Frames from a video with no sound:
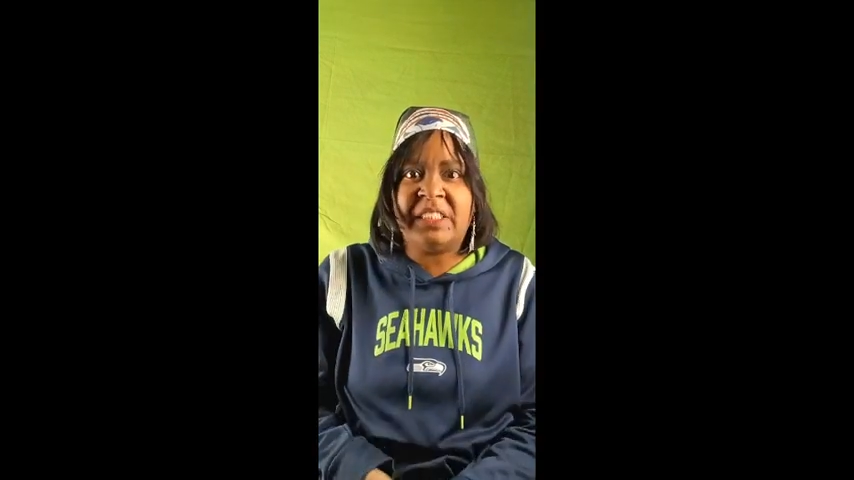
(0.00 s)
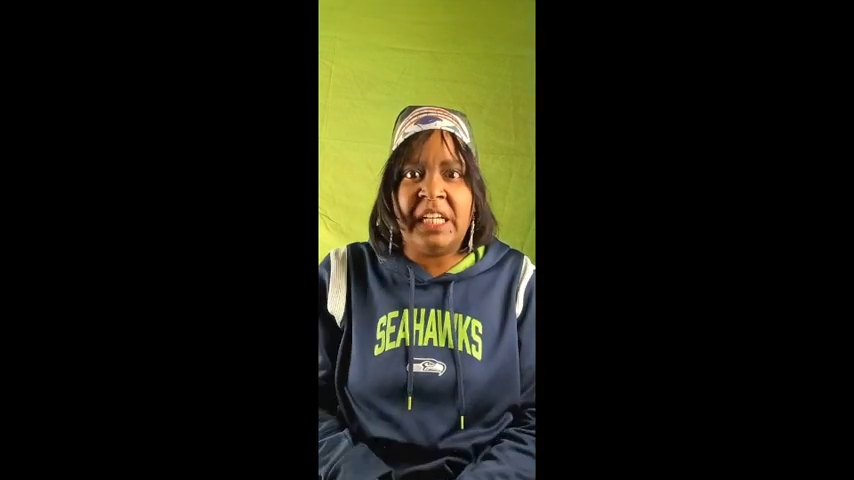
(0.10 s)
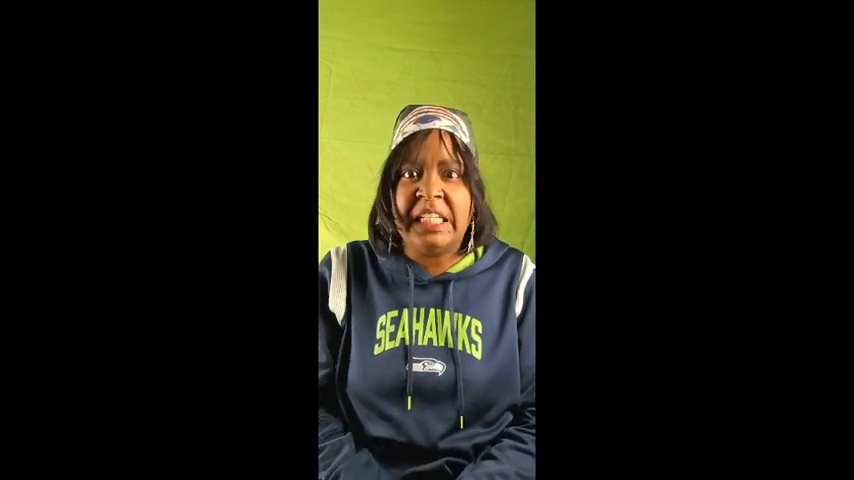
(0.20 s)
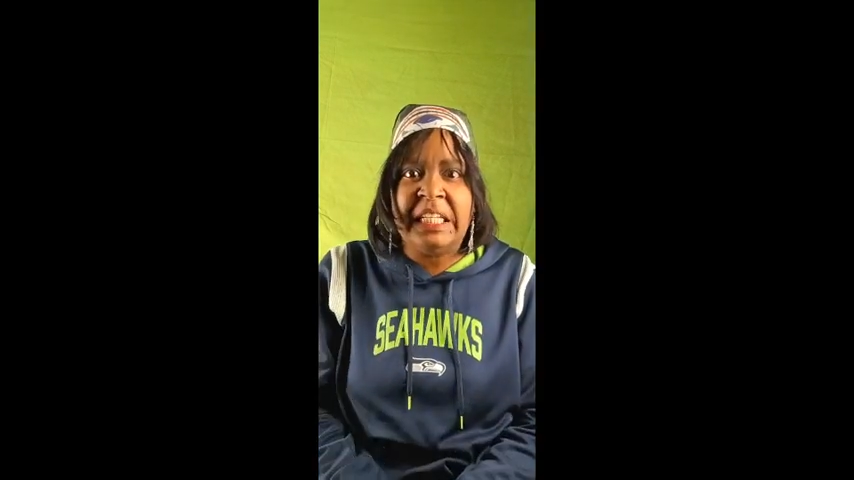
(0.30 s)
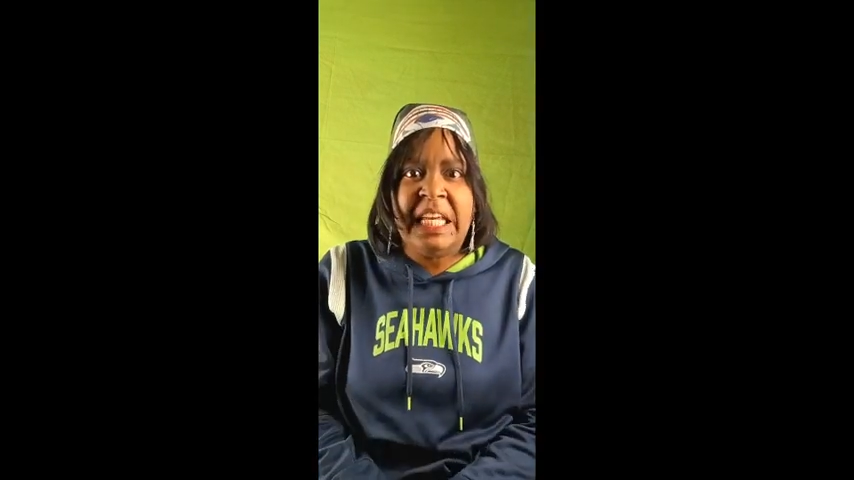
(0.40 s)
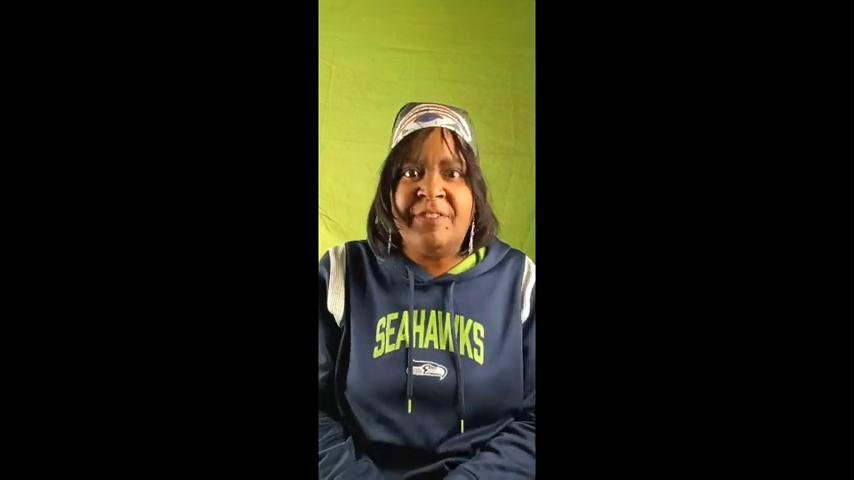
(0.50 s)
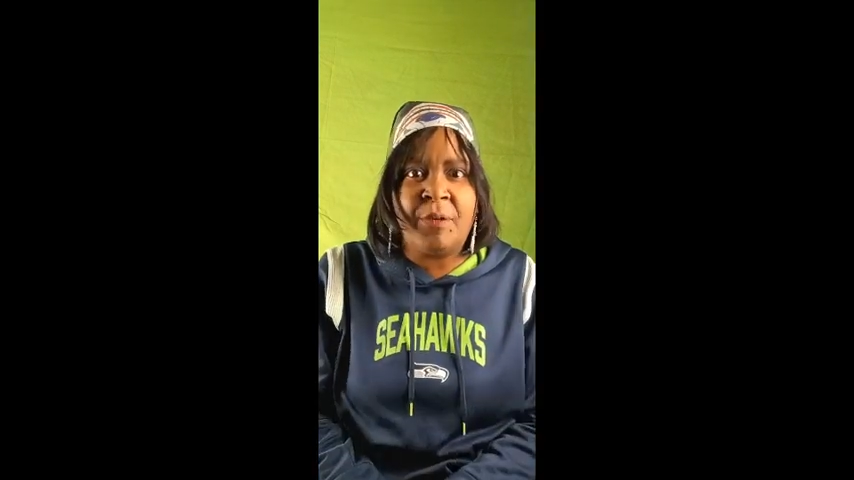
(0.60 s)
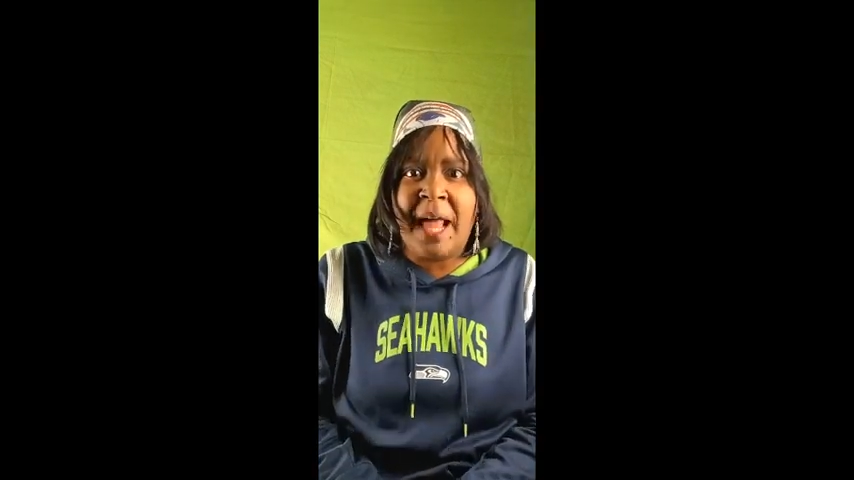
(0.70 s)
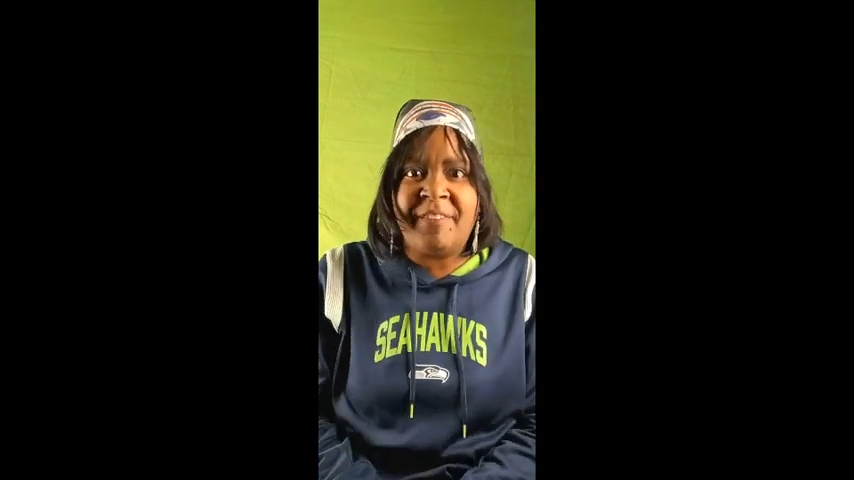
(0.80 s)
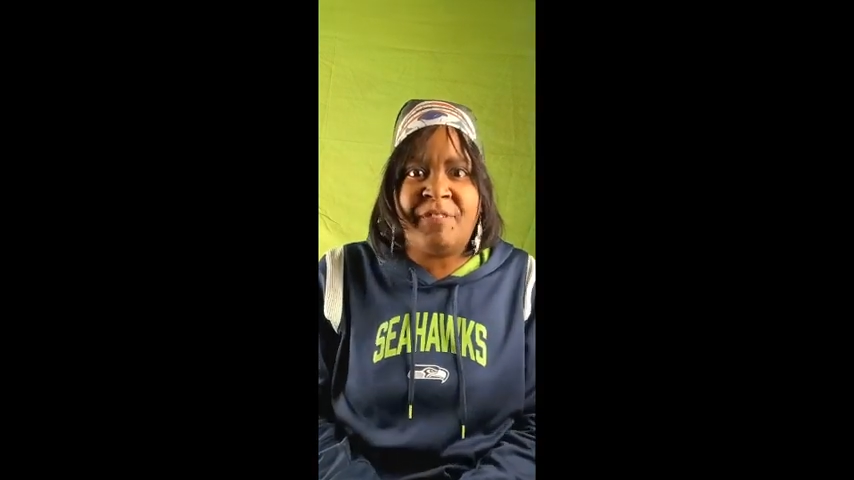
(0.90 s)
doesn't leave
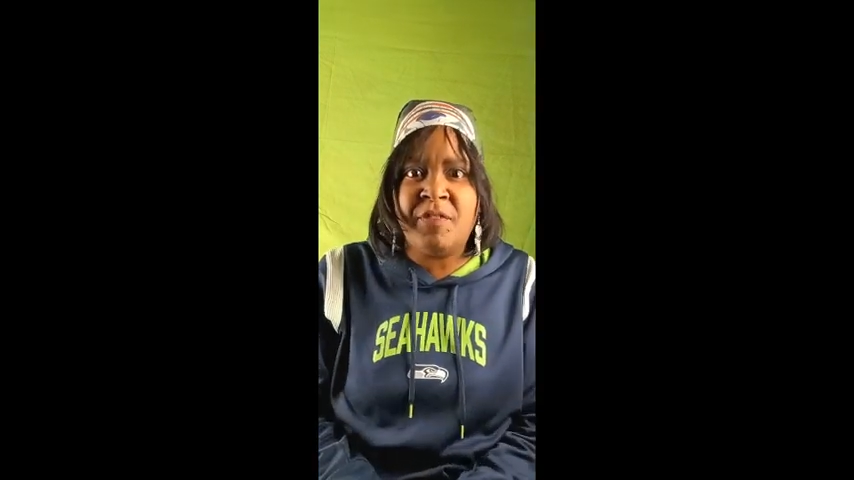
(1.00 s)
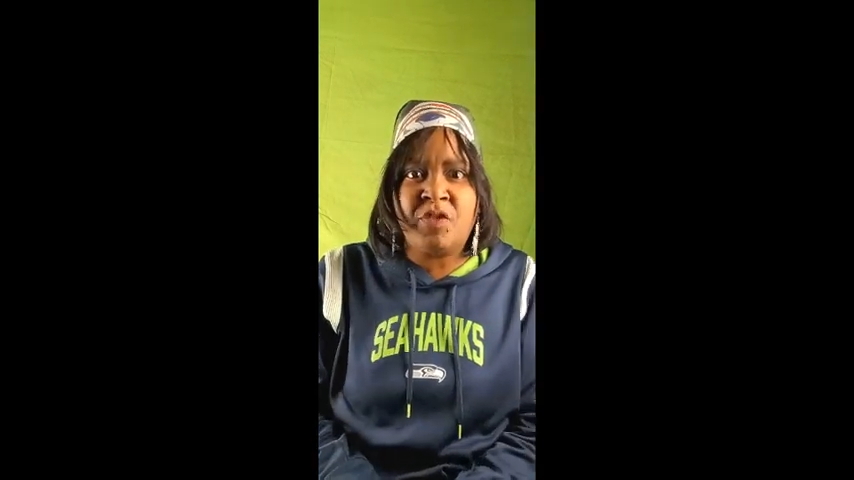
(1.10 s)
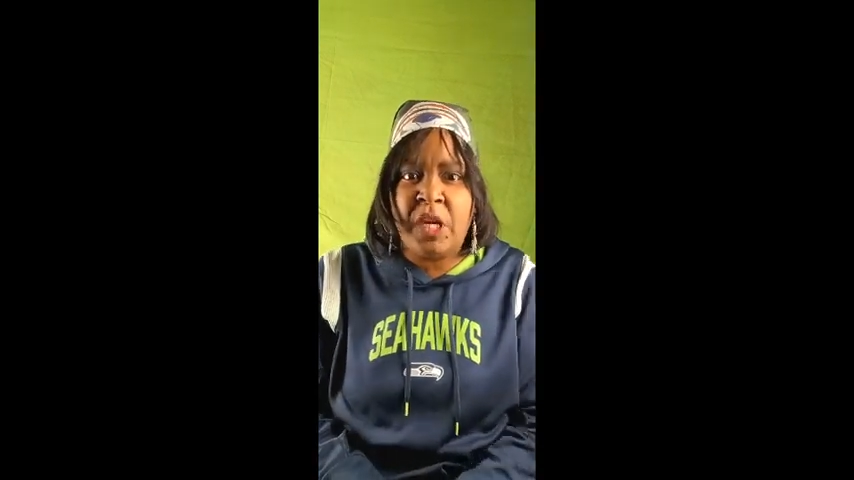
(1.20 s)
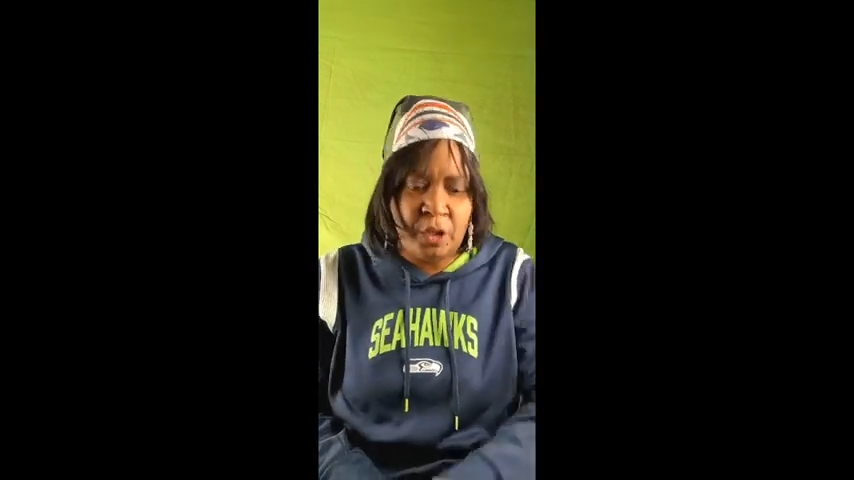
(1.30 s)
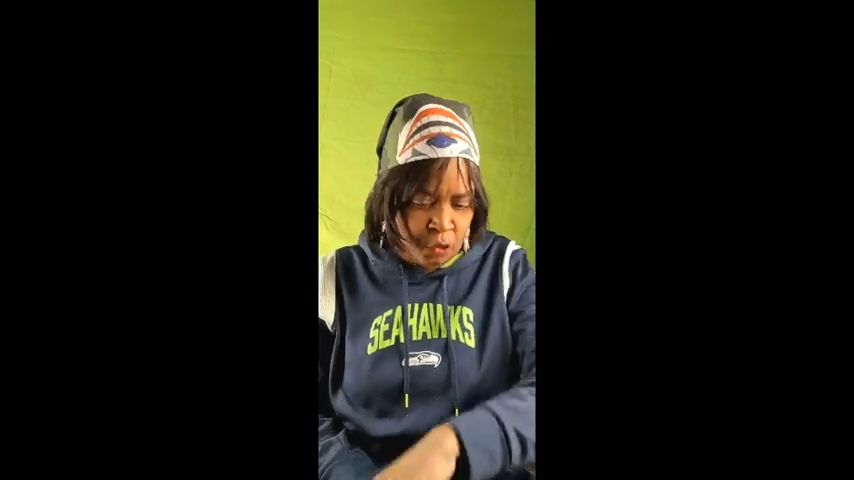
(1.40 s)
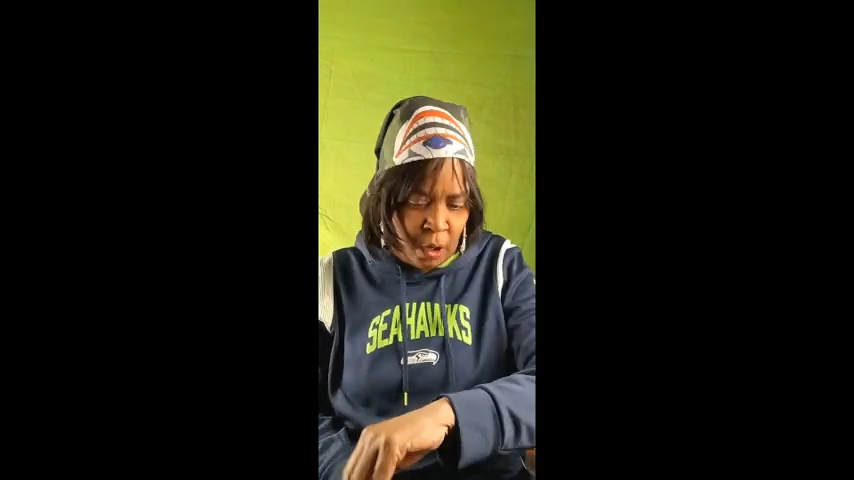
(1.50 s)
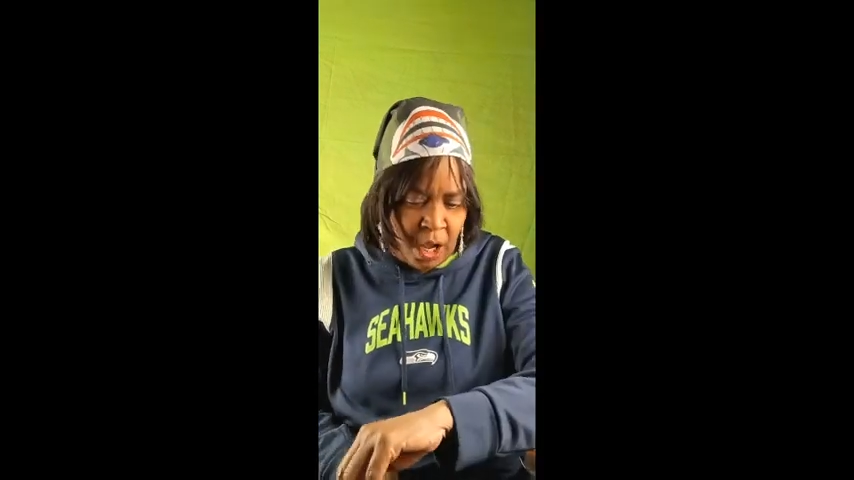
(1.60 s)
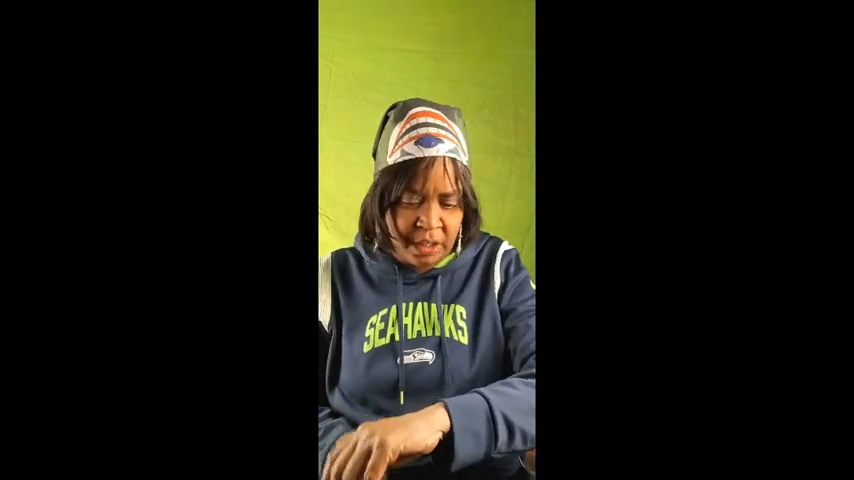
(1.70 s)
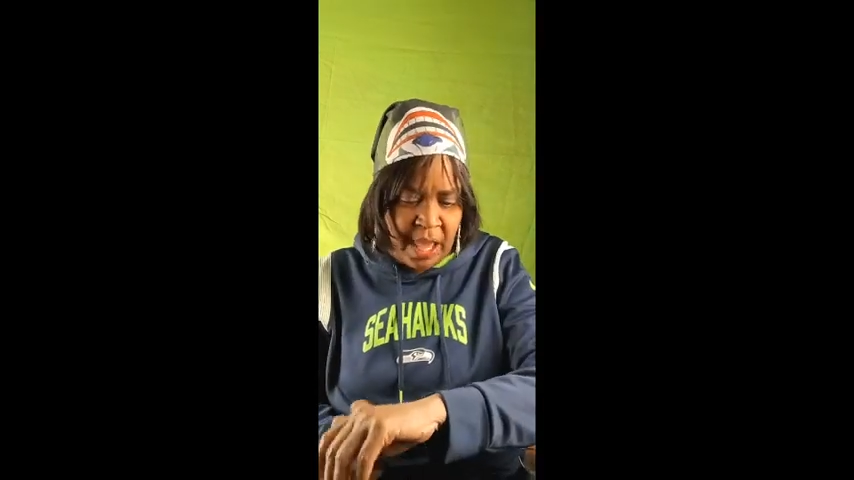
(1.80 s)
for like 15, uh,